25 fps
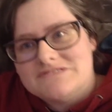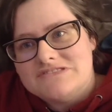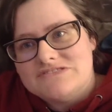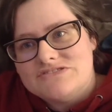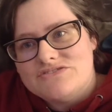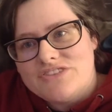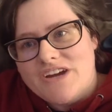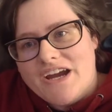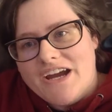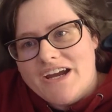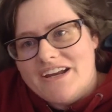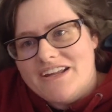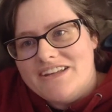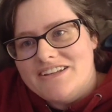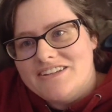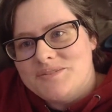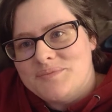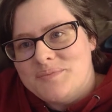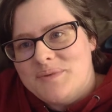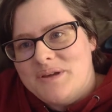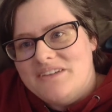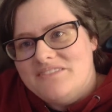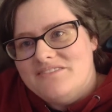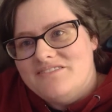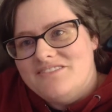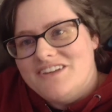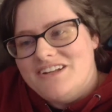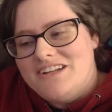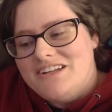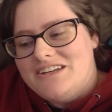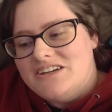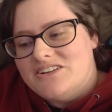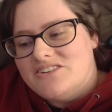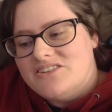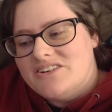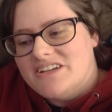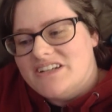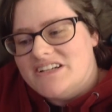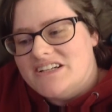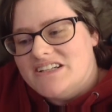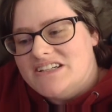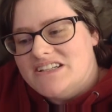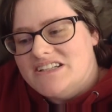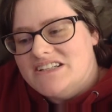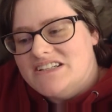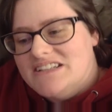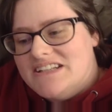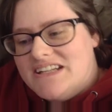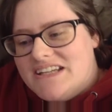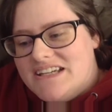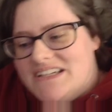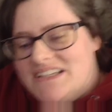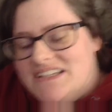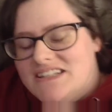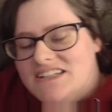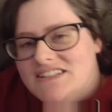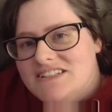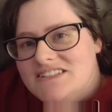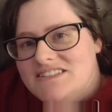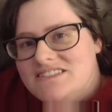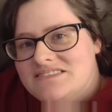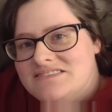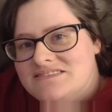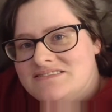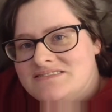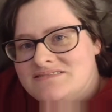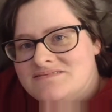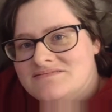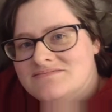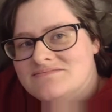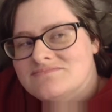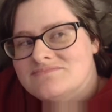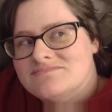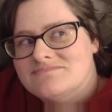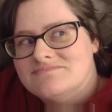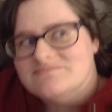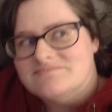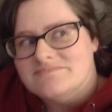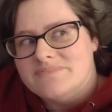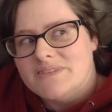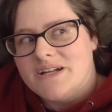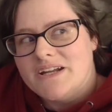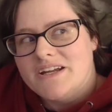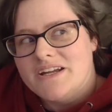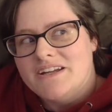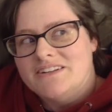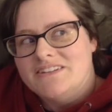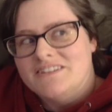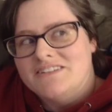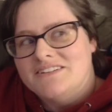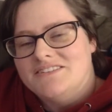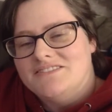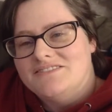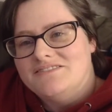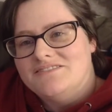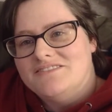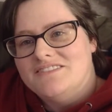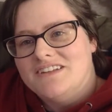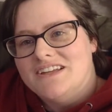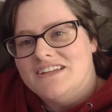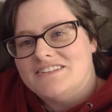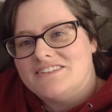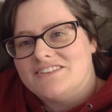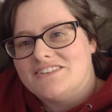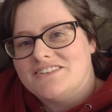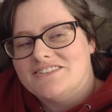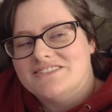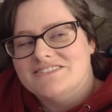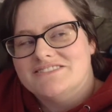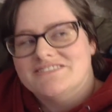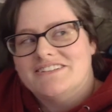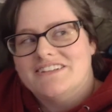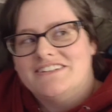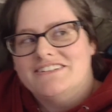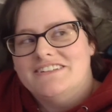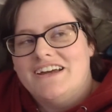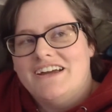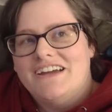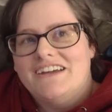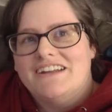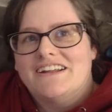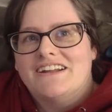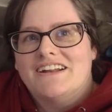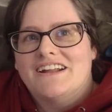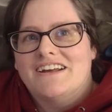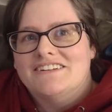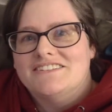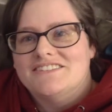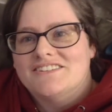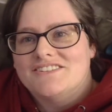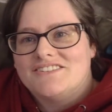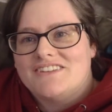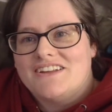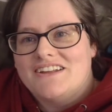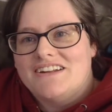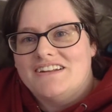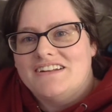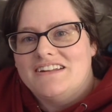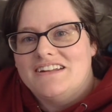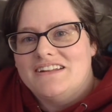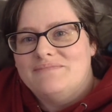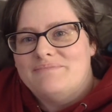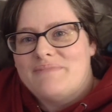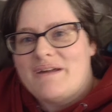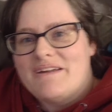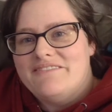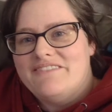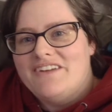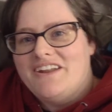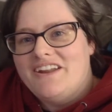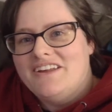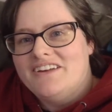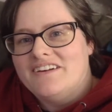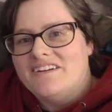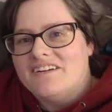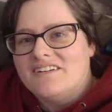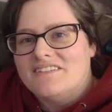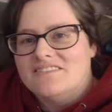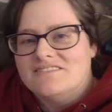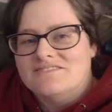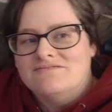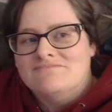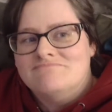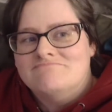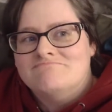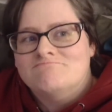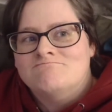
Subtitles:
Friday's my video editing day, but it's Thursday night and I just edited my video.